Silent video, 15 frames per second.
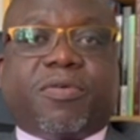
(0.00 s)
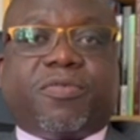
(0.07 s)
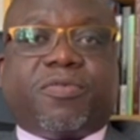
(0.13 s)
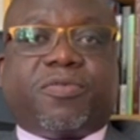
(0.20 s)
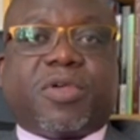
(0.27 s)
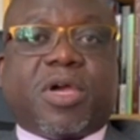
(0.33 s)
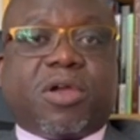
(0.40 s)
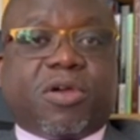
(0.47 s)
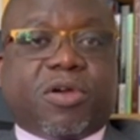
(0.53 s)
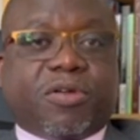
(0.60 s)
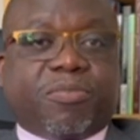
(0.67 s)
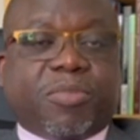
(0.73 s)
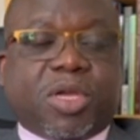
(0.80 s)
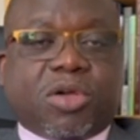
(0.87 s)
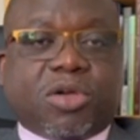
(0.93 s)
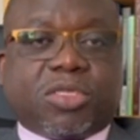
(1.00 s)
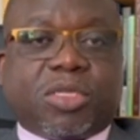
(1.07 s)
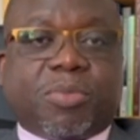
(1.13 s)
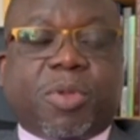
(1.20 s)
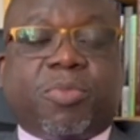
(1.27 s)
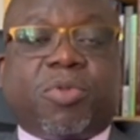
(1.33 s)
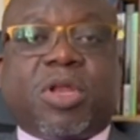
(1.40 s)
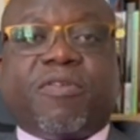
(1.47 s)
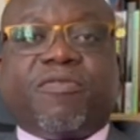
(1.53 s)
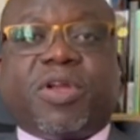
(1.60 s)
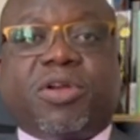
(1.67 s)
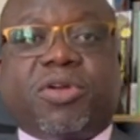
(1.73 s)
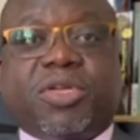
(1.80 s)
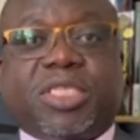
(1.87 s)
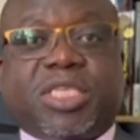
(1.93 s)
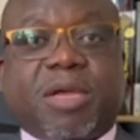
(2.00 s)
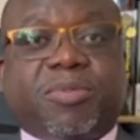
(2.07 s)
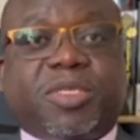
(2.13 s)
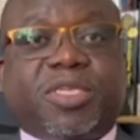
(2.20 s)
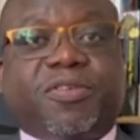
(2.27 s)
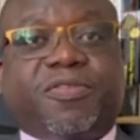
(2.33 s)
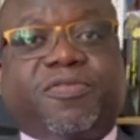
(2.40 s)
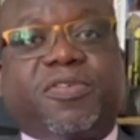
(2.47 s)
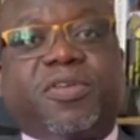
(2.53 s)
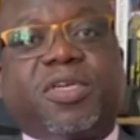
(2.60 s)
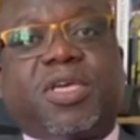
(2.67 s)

Thank God, because the people are very receptive